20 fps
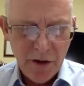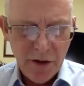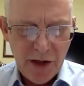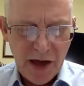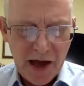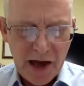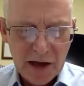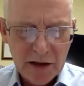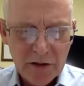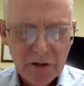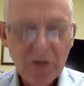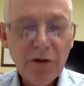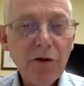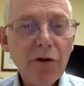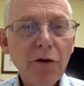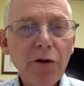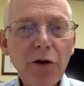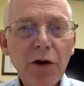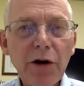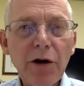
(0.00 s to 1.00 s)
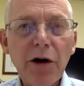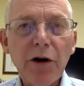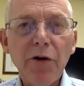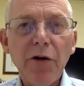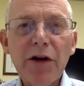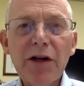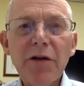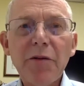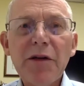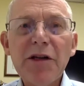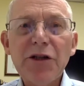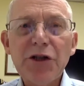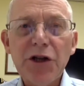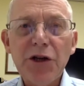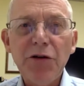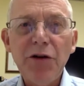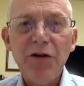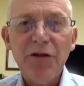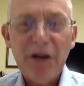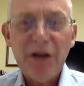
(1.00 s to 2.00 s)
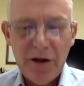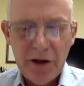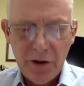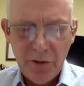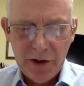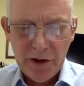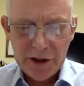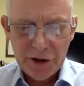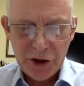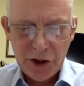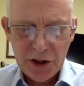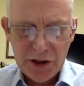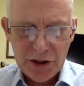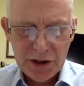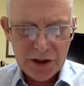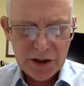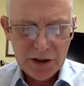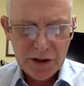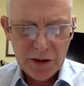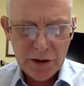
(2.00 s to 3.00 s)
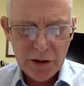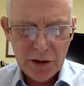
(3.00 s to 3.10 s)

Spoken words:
that there are going to be 2 evaluations